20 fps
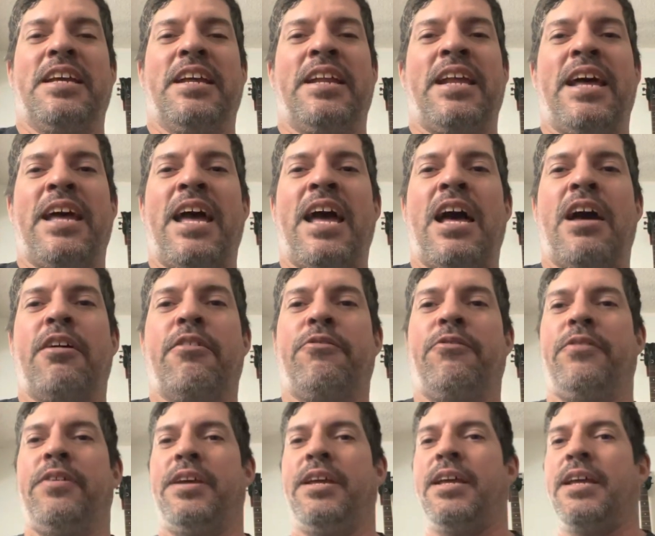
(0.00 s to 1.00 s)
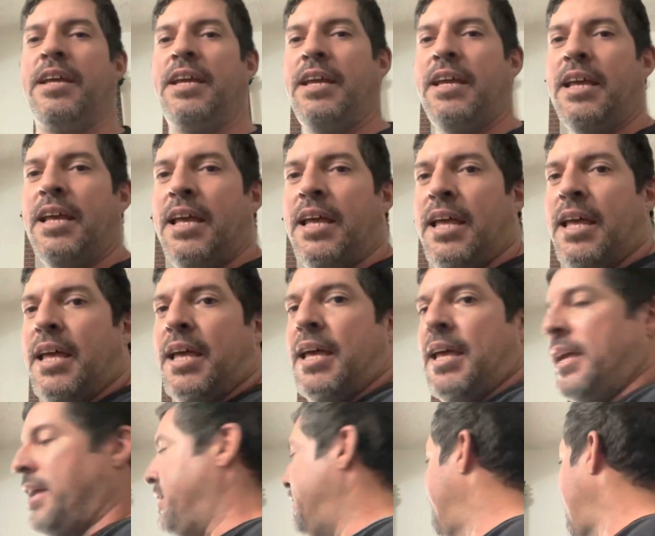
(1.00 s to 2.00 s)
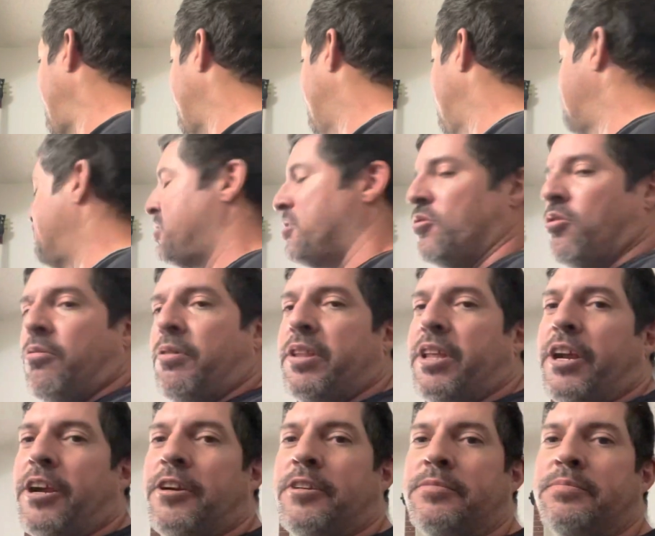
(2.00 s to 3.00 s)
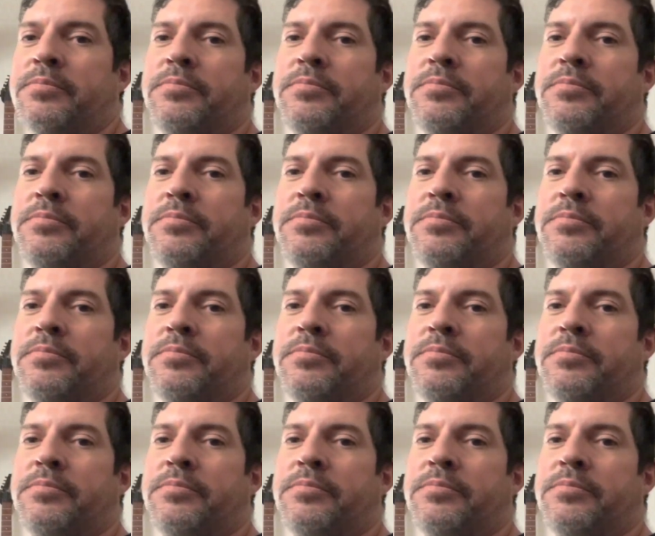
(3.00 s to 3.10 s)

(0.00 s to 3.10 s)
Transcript: And I have that Gibson over there.